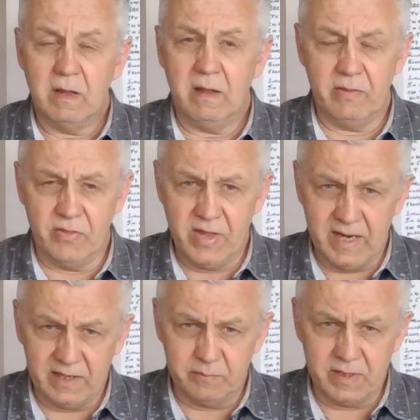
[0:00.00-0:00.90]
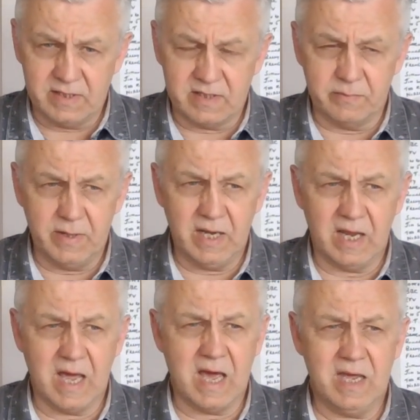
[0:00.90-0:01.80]
and then admitted to being
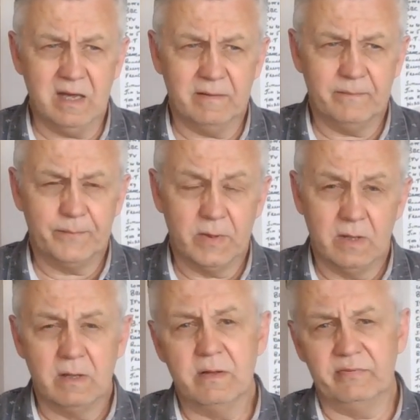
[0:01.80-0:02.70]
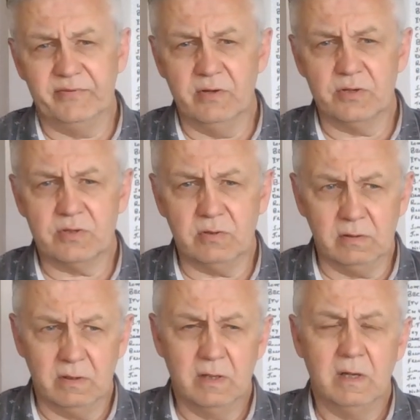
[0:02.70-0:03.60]
gay. The first
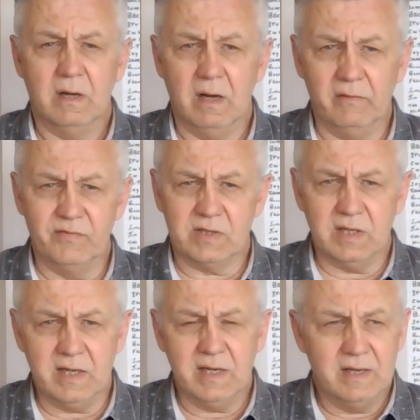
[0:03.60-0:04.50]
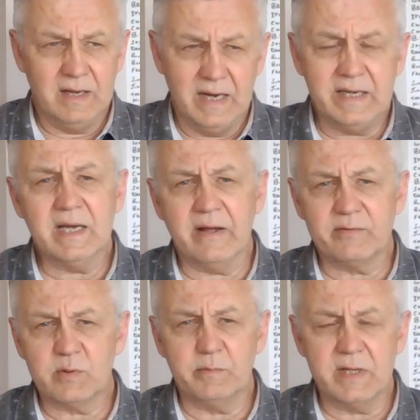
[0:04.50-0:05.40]
son, obviously, he didn't have
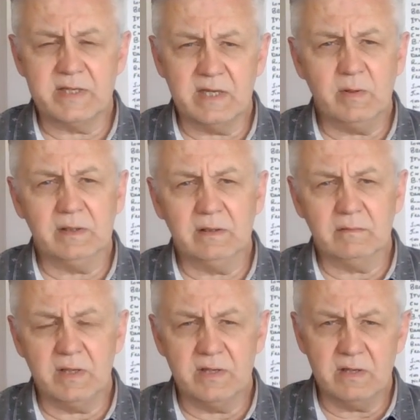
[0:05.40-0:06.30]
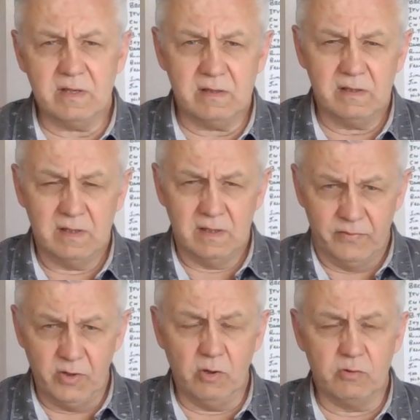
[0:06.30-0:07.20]
to admit it when the
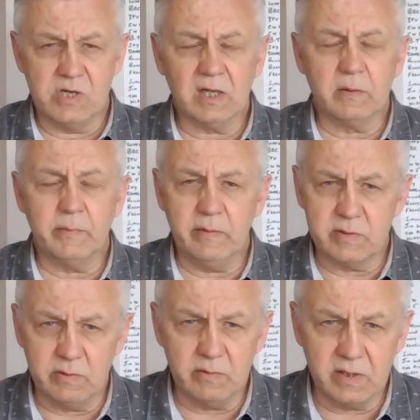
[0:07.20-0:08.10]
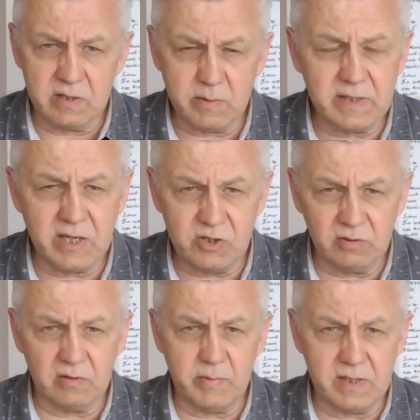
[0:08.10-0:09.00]
young gentleman he was doing things with that he
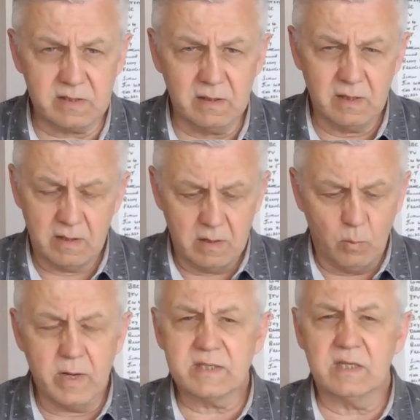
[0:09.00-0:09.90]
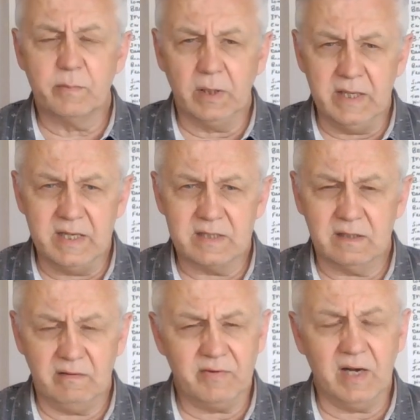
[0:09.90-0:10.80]
shouldn't have been went to the police
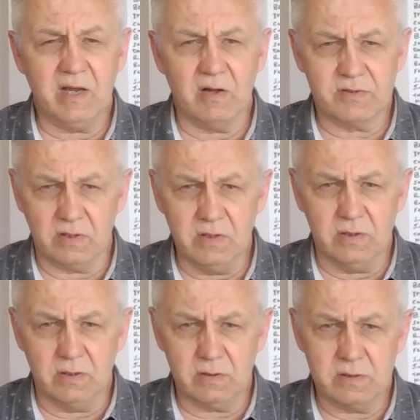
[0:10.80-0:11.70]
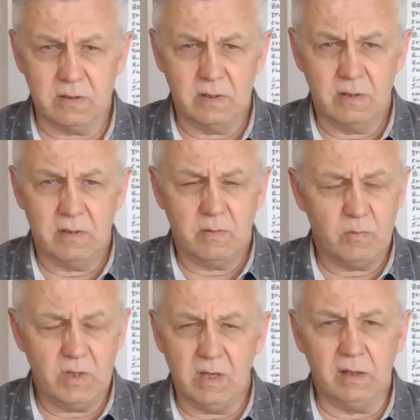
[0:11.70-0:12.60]
and he finally got to court.
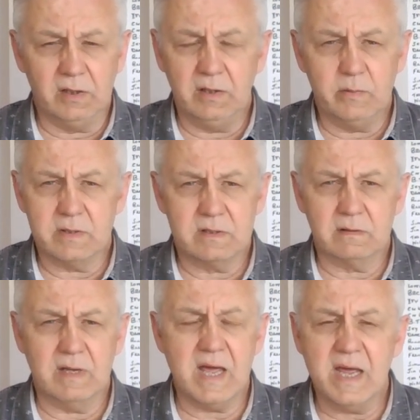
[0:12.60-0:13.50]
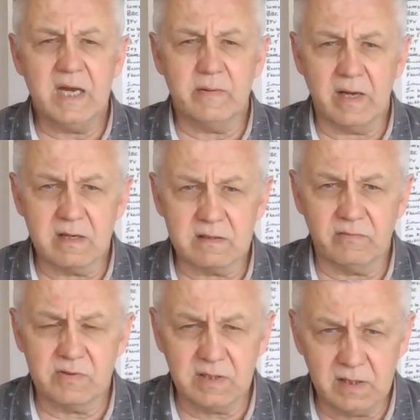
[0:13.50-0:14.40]
We all heard he was gay anyway, because
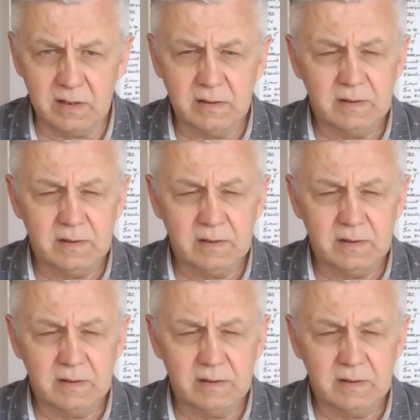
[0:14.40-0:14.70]
obviously